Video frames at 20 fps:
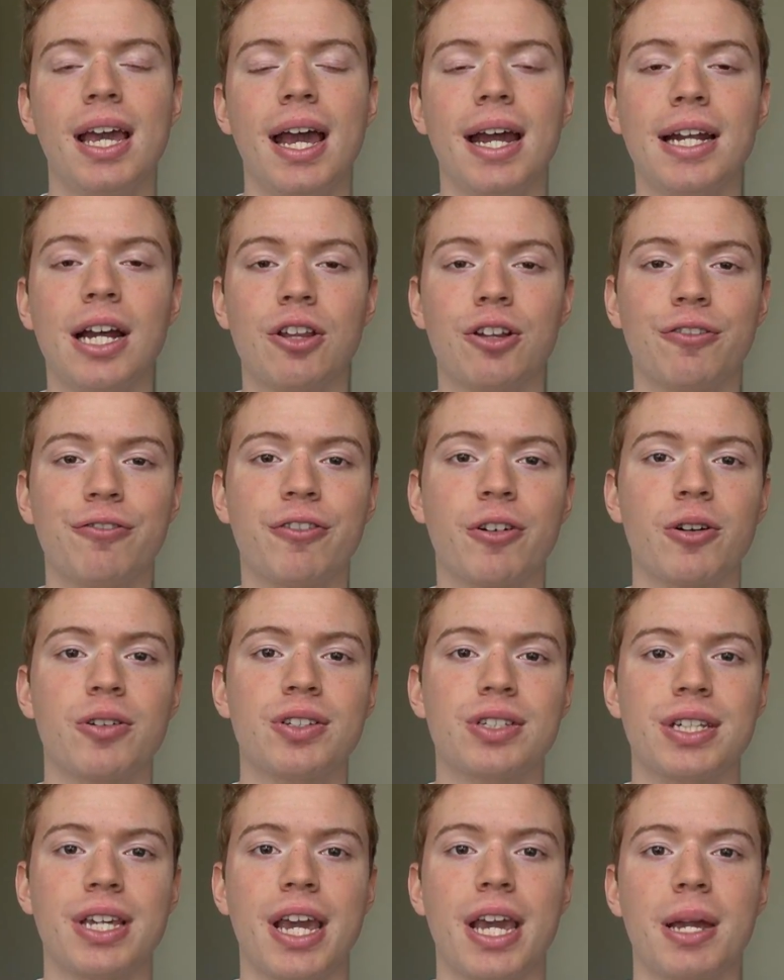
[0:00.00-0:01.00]
and now their
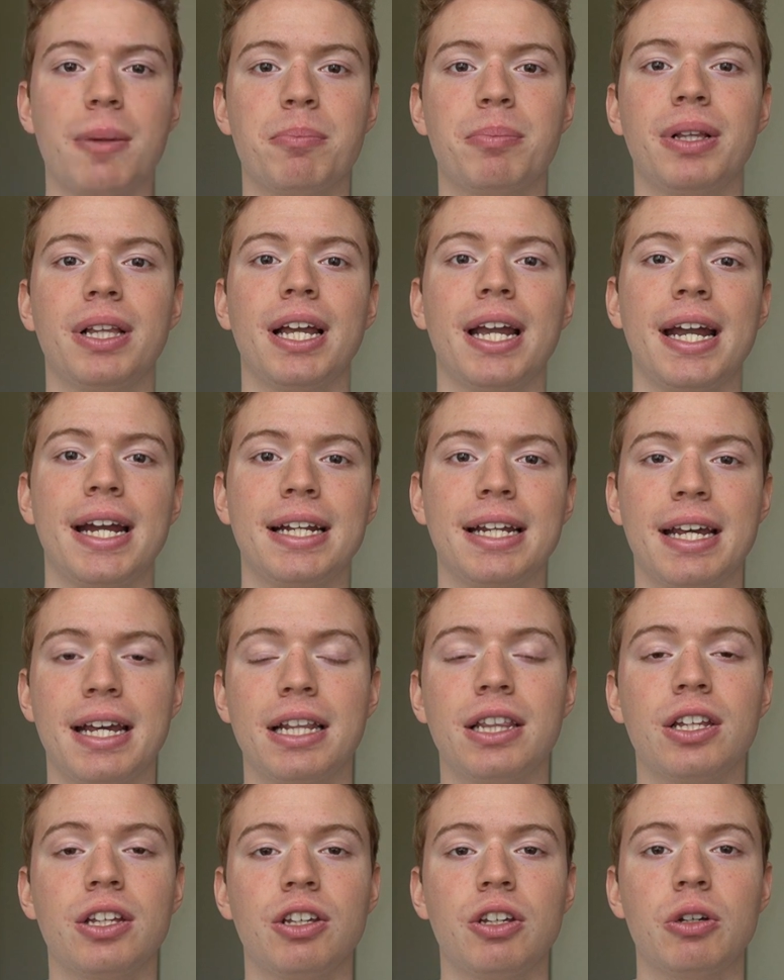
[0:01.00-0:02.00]
first game playing
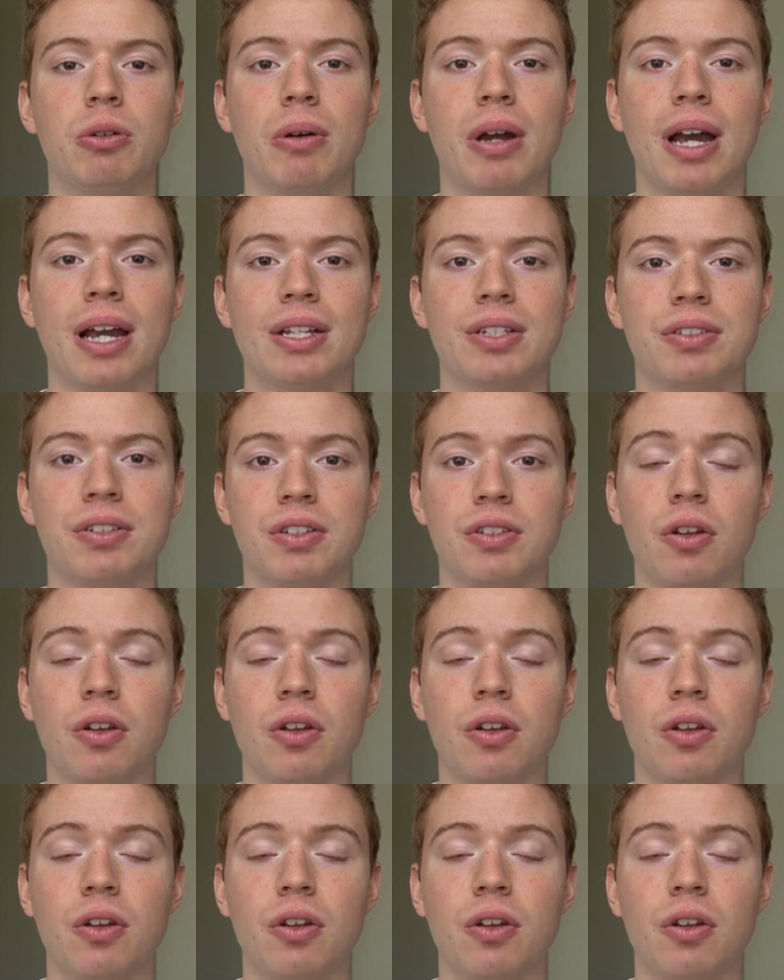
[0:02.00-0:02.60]
in the U.S.